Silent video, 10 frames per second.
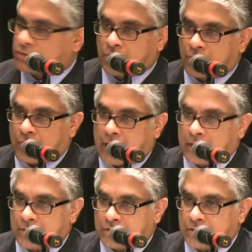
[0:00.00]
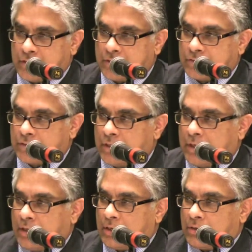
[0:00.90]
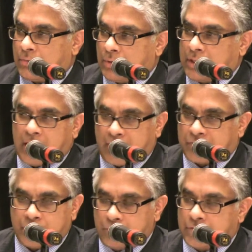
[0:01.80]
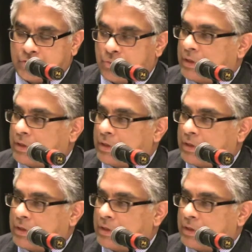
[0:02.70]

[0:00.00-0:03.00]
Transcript: as nerve-wracking as it is, you really have to do this